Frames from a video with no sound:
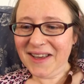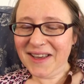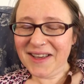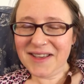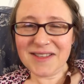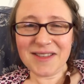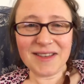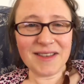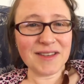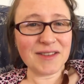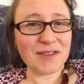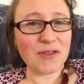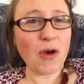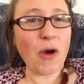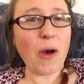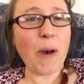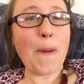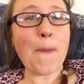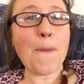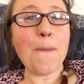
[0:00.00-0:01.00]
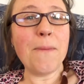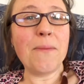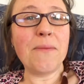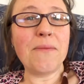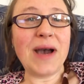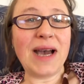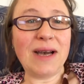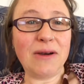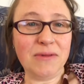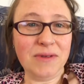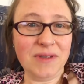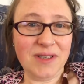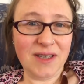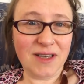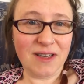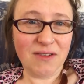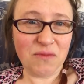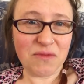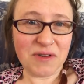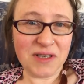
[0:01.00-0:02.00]
Izzy has got a
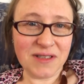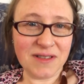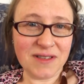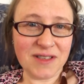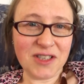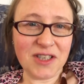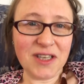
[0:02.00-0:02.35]
mountain of presents.